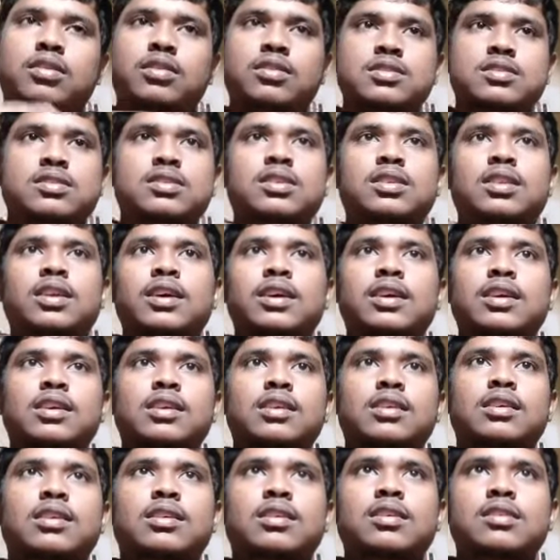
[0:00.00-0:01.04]
You see the
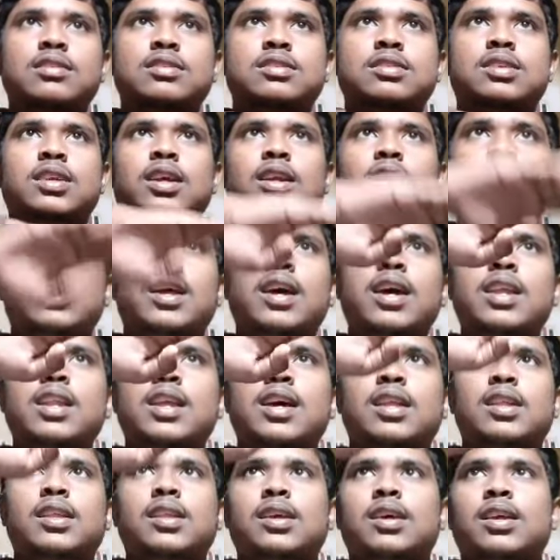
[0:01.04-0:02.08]
straight line,
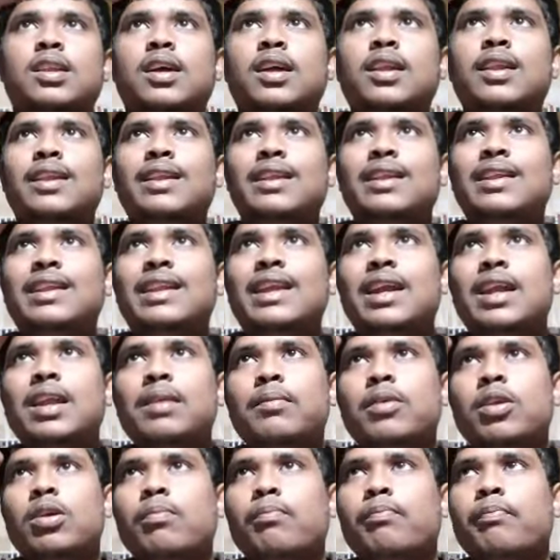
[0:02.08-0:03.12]
and then a little
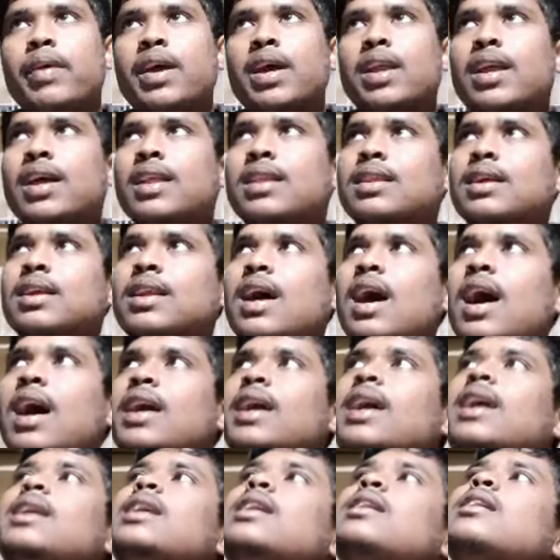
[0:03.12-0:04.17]
bit of bend, and then
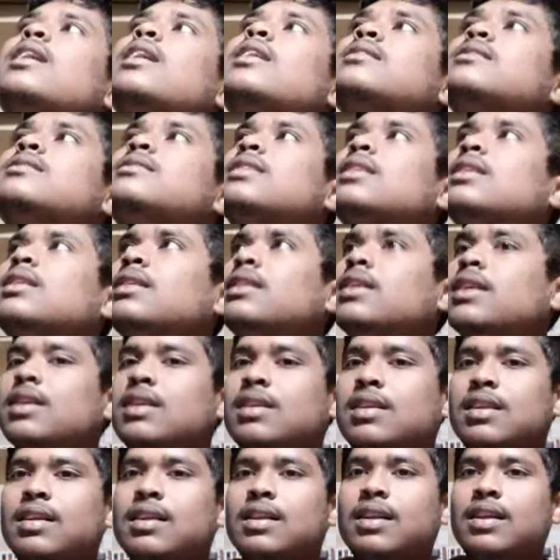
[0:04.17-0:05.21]
again it rises, and
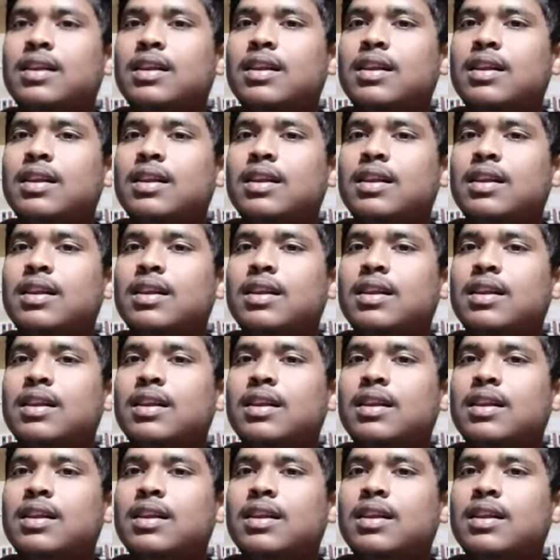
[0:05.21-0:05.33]
then